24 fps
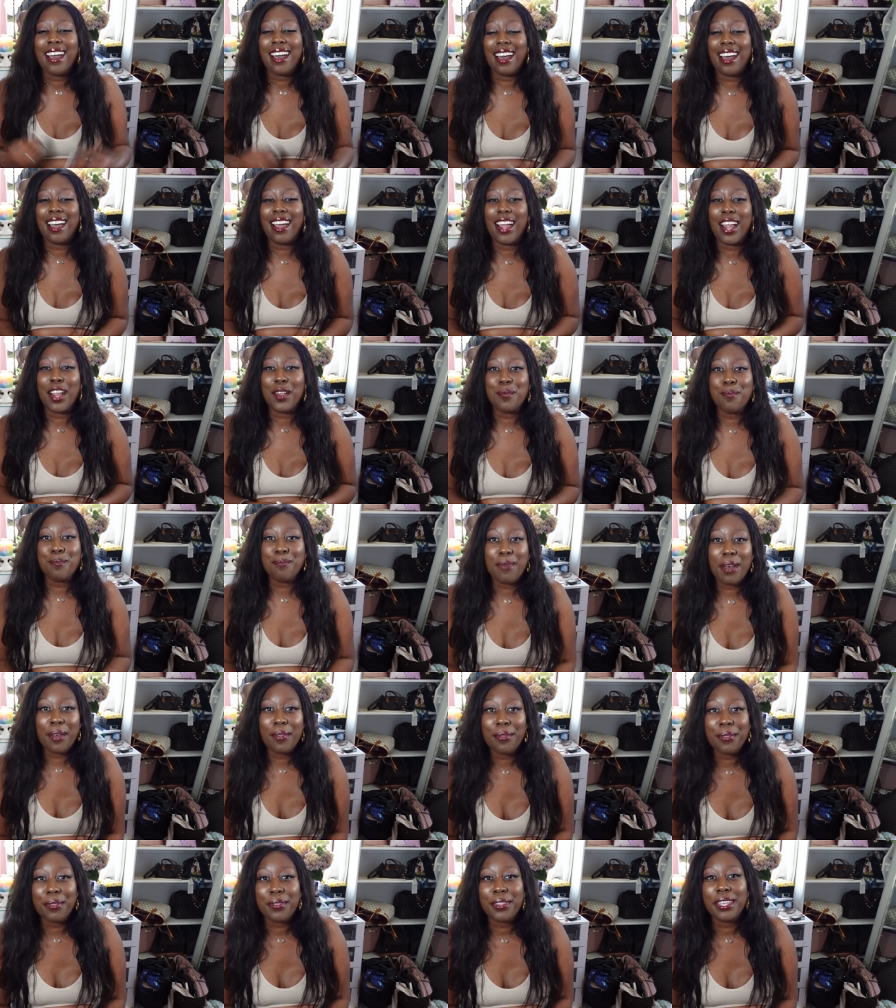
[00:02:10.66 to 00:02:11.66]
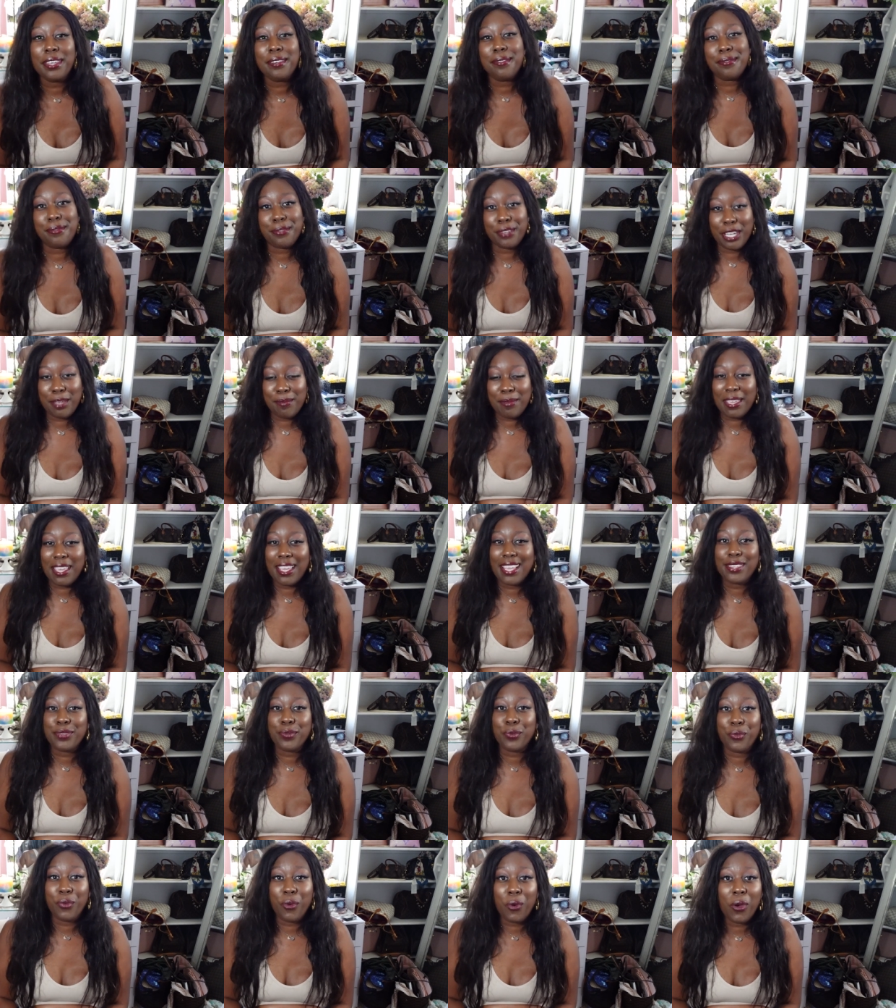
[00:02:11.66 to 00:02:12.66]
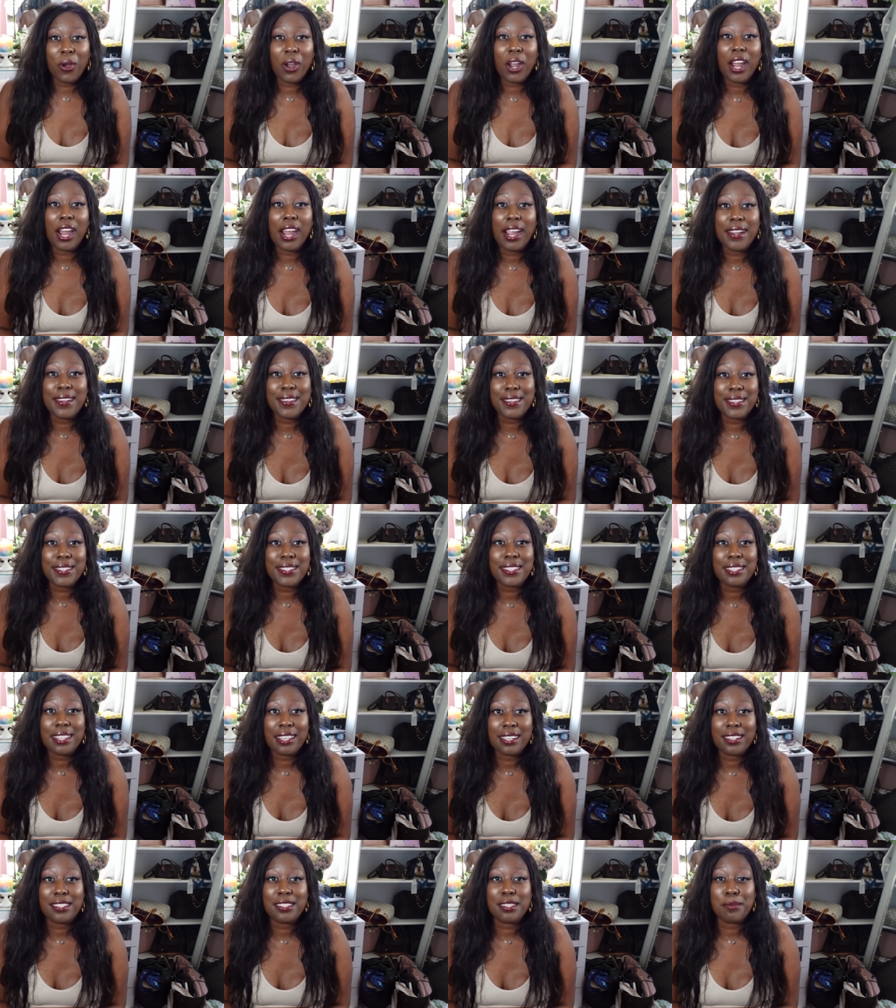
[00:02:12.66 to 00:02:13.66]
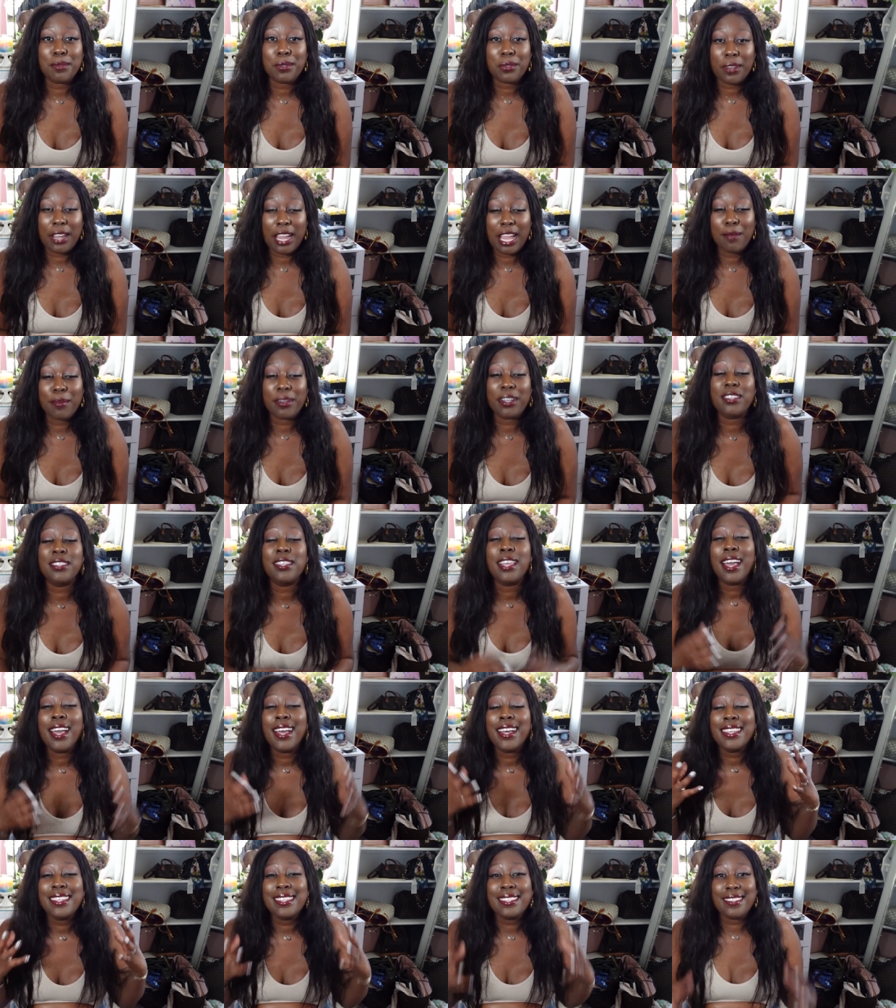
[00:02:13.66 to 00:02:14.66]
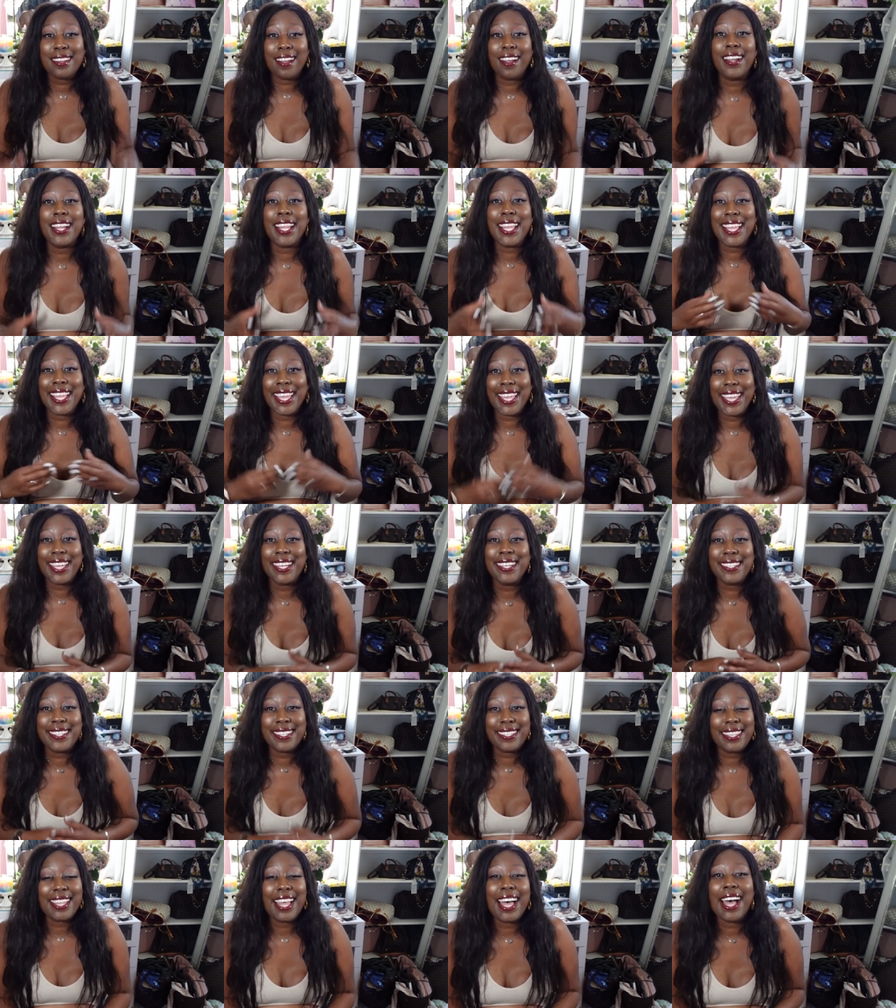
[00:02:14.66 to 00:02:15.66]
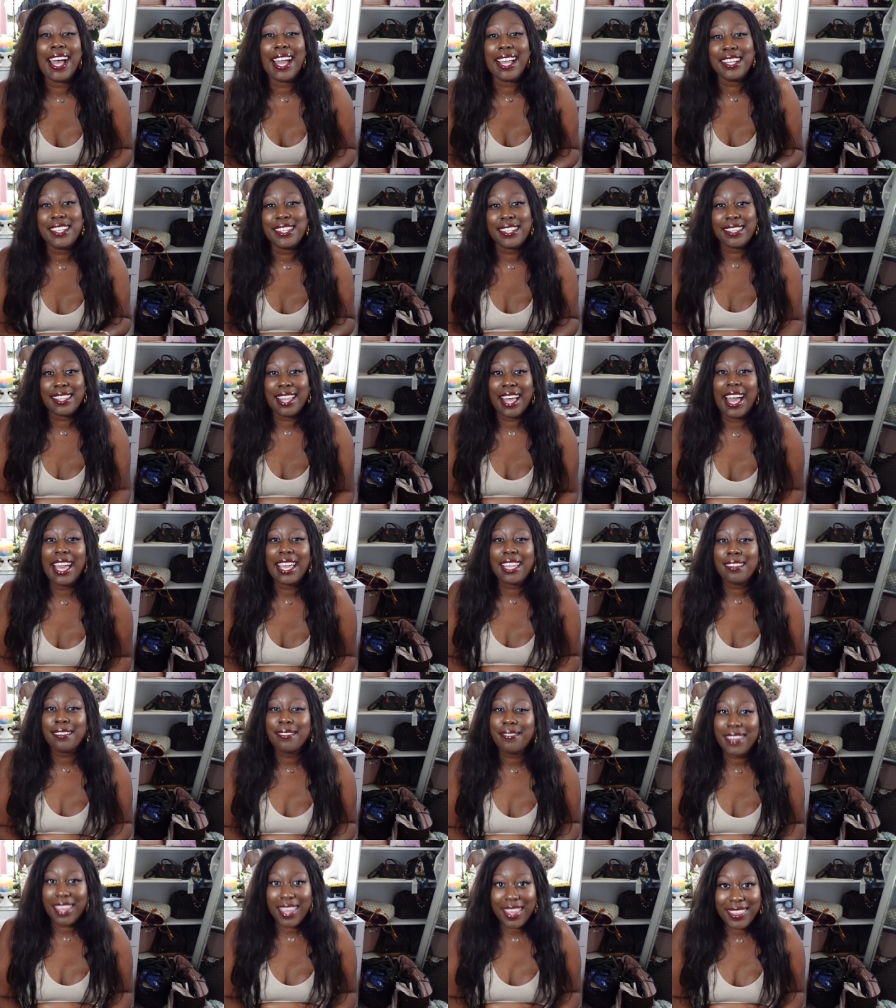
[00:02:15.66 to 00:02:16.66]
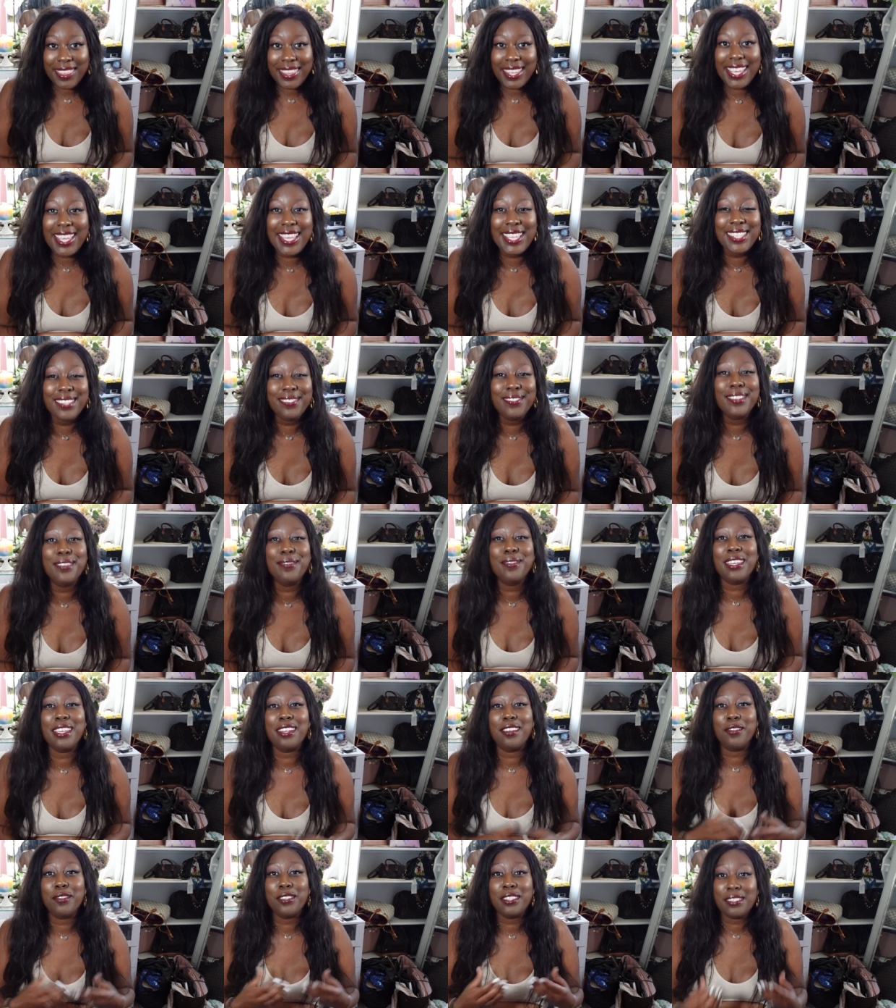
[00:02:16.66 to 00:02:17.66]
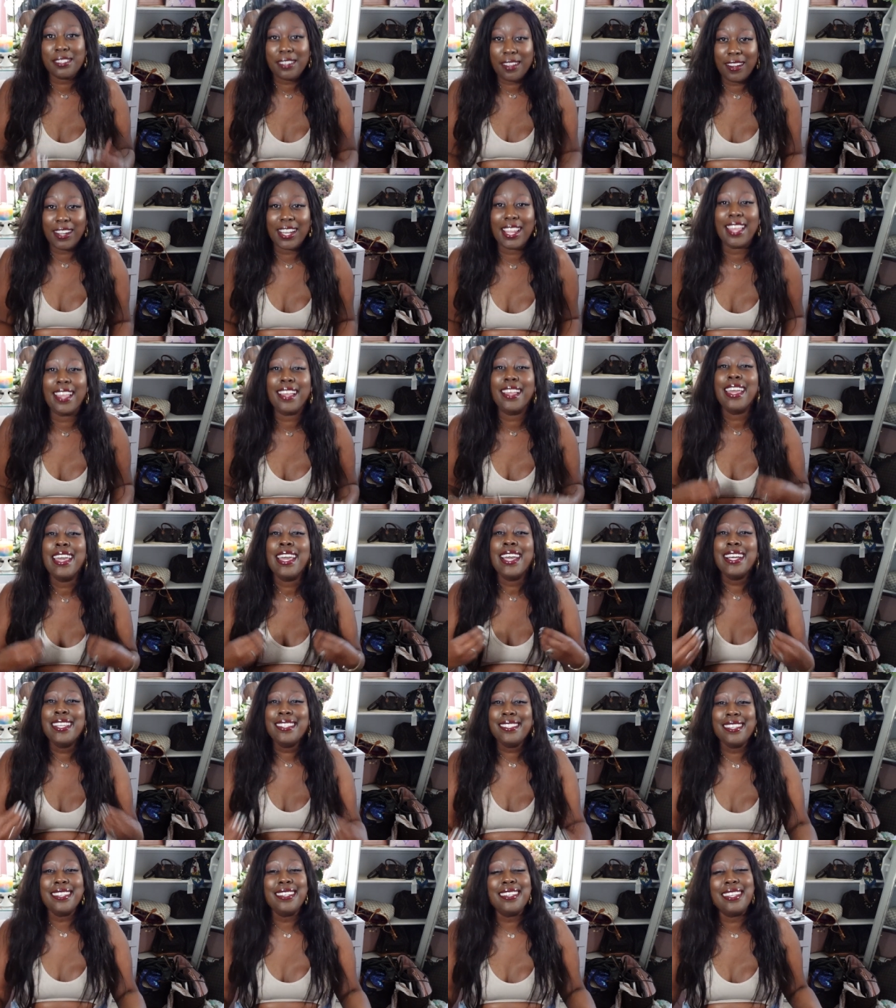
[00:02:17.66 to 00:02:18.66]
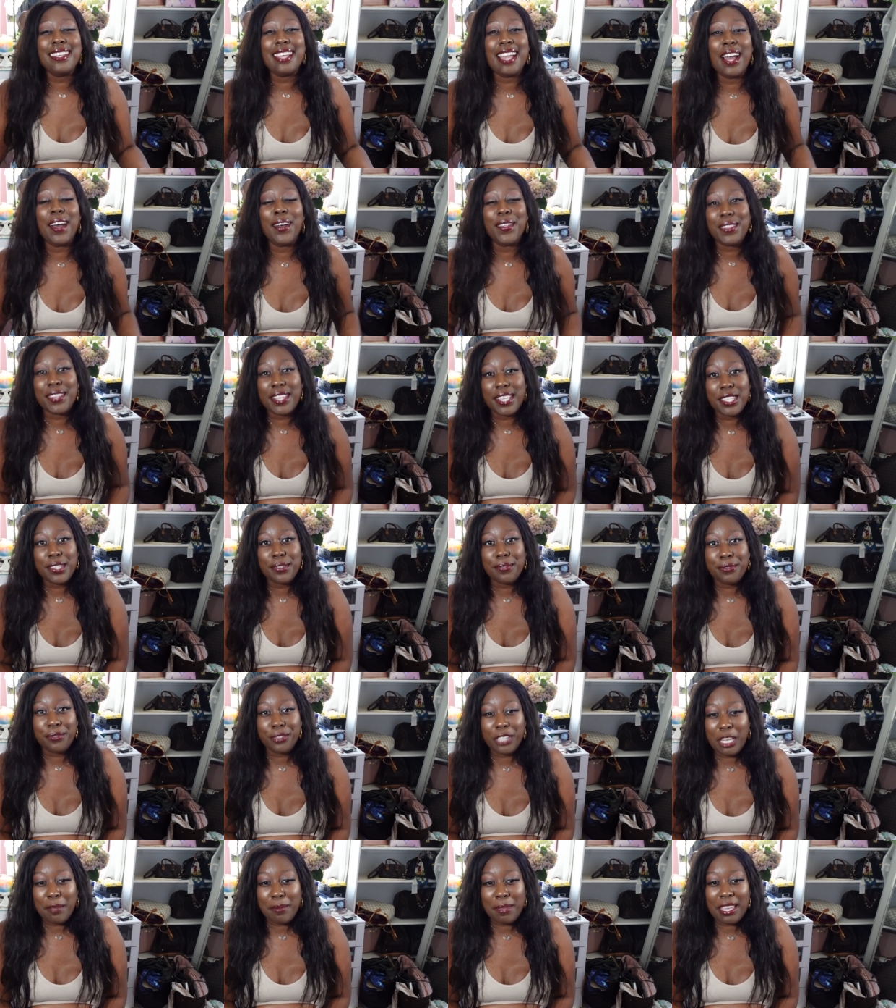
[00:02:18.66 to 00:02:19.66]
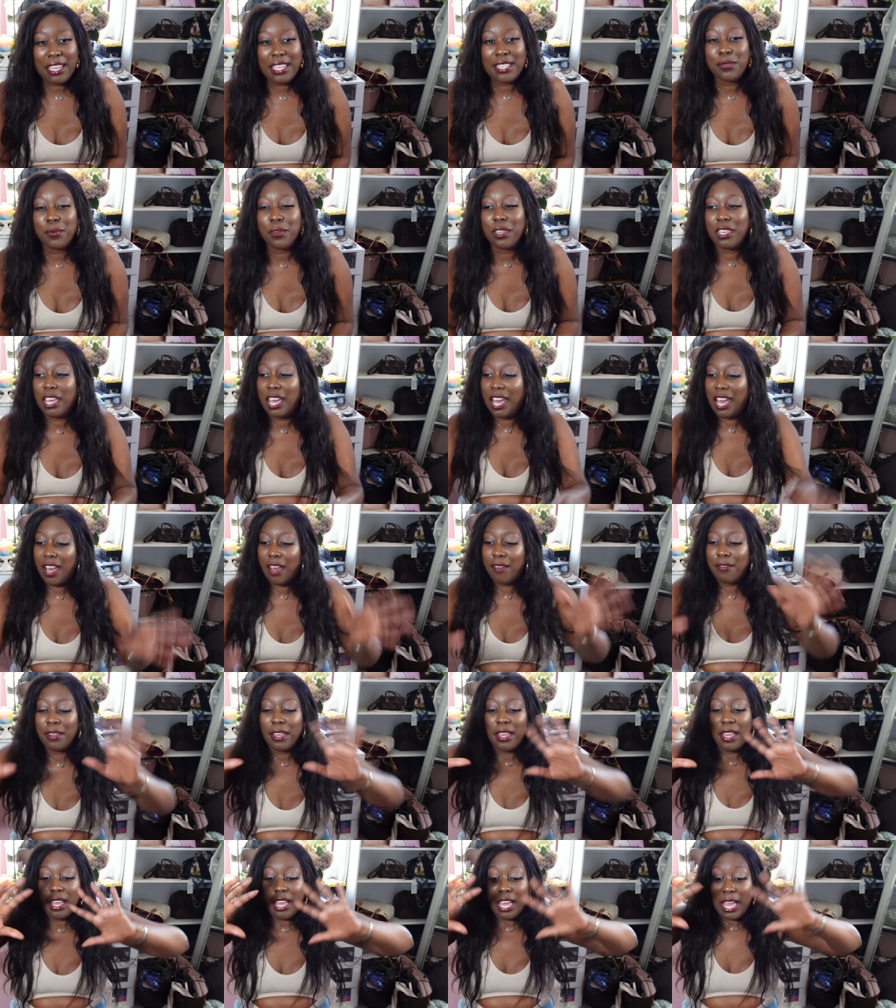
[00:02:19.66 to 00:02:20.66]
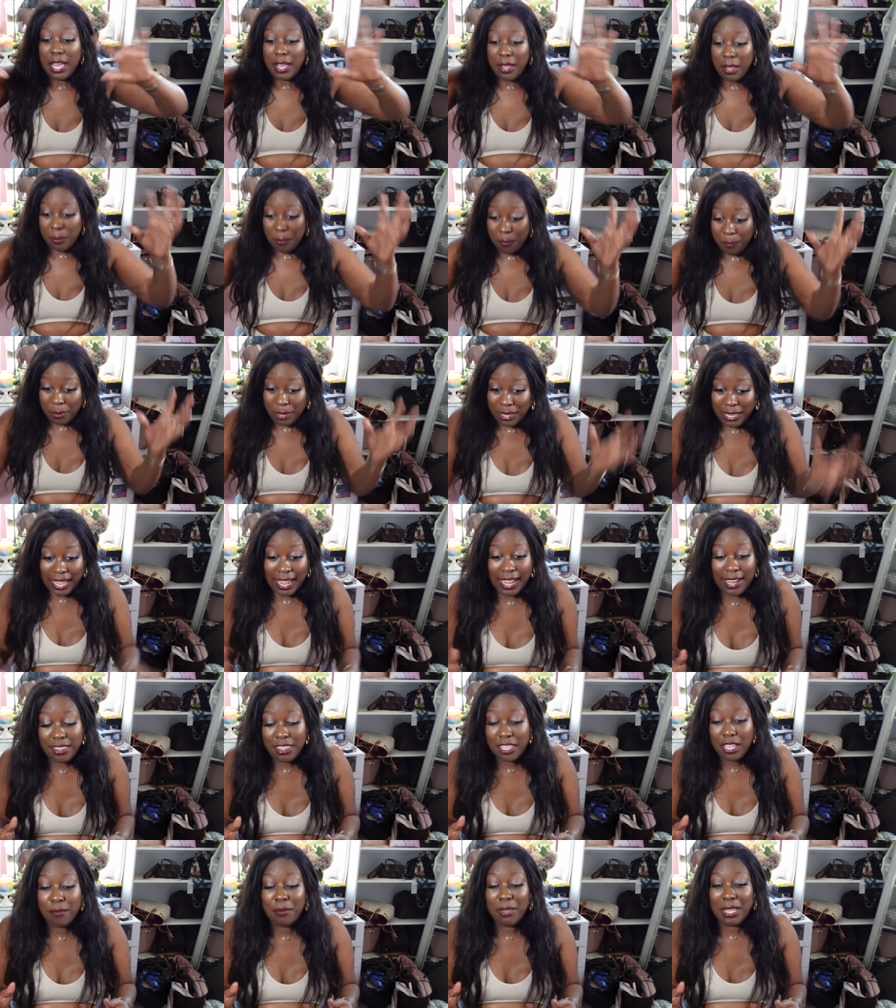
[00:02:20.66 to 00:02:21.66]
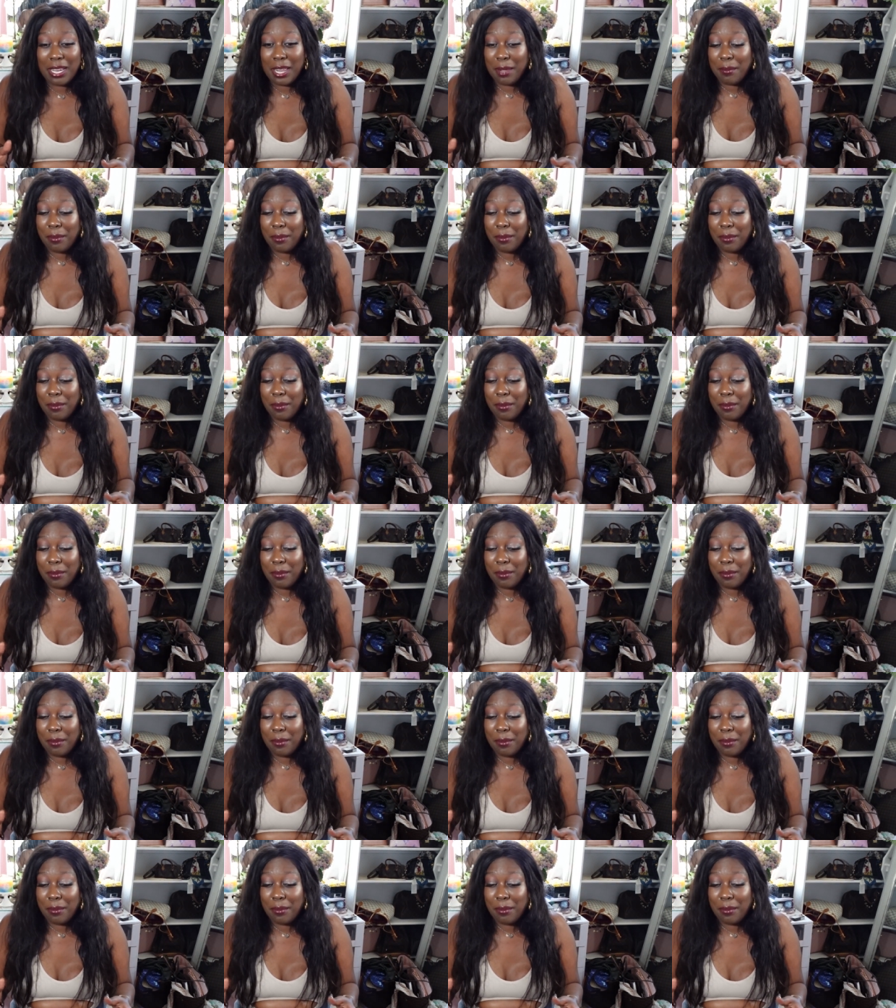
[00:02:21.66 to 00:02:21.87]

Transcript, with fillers: our monthly freebies for our newsletter subscribers starting in July. July 5th is when we are starting sending out these freebies. We have planned them,